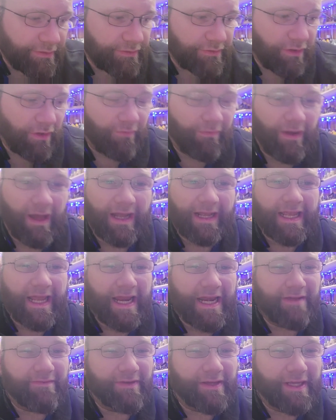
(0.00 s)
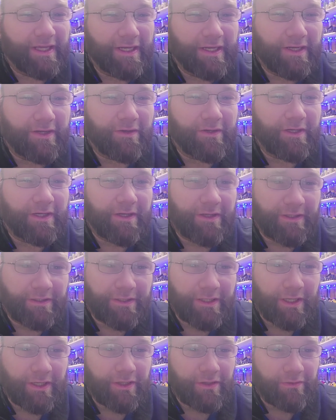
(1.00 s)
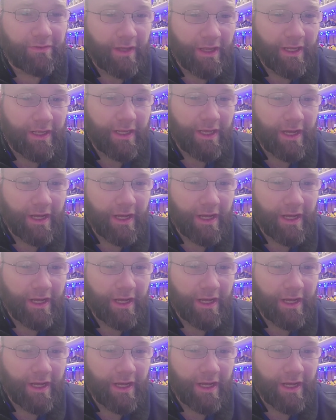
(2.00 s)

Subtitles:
So if I can't even get on here and tell you, hey